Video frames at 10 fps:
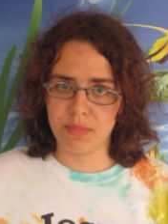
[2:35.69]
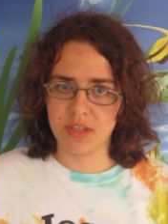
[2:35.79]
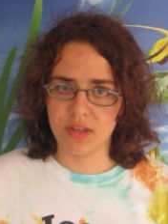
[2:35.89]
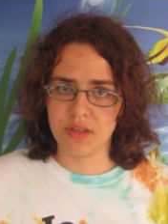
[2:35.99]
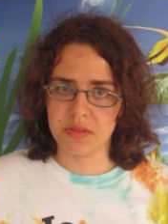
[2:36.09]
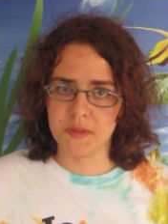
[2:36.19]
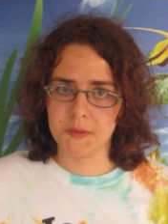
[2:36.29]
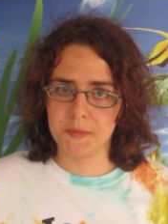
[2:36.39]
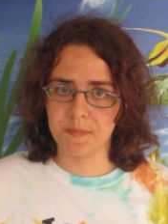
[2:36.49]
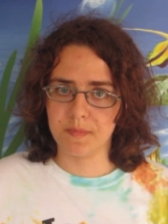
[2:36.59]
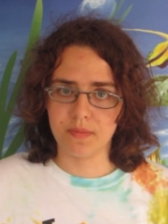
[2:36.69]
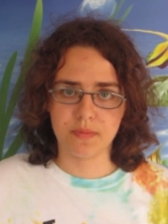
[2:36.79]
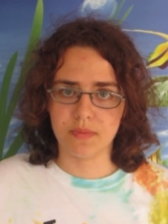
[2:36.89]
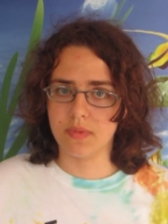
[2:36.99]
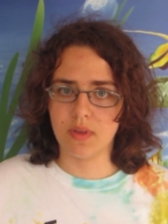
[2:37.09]
because
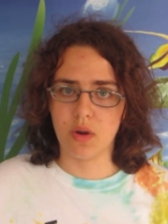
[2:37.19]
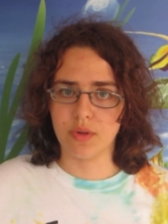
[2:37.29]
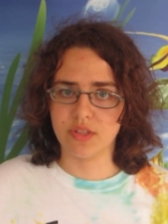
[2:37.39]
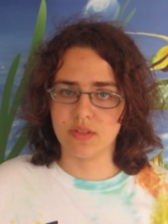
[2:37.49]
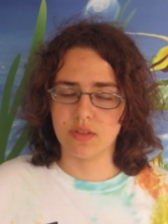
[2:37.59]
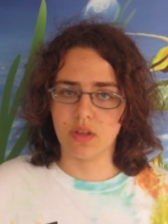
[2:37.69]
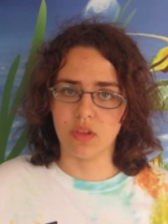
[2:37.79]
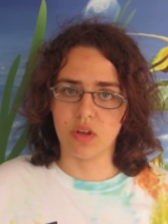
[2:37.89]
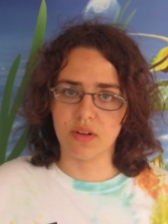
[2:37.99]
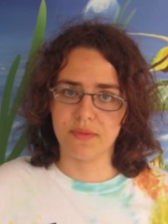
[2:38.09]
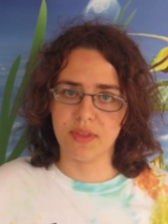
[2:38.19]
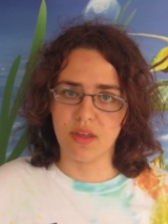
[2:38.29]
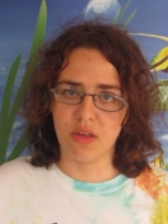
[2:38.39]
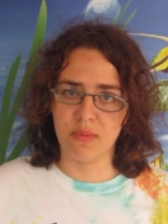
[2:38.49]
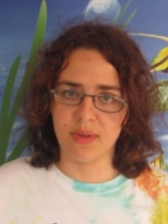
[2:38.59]
there was a lot of
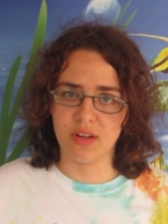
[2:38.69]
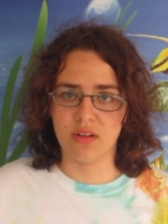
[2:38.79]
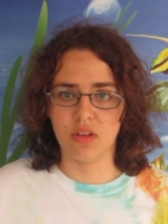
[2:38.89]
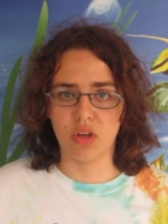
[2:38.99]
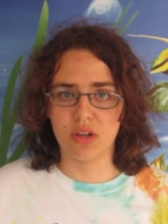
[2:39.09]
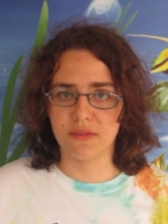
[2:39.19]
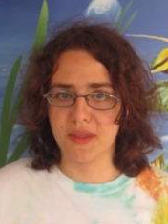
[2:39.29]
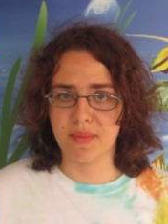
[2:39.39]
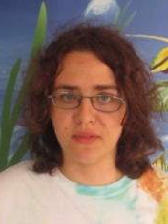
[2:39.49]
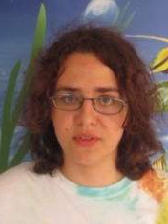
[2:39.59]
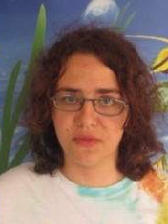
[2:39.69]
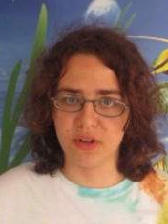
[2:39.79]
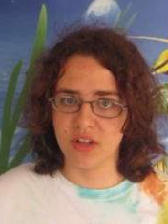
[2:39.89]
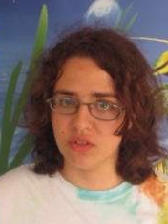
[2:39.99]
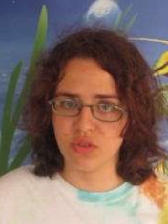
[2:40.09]
them, and a lot of them have
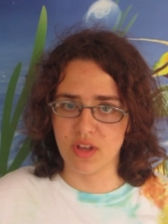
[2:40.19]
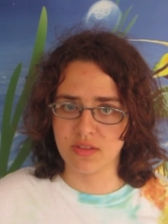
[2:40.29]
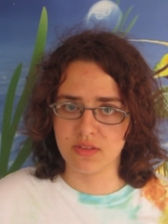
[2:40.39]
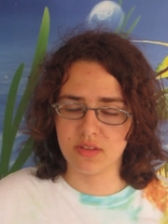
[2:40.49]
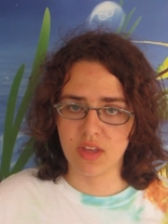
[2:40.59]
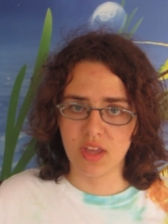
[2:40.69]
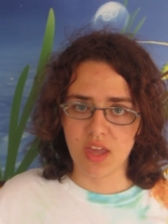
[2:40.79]
different interests,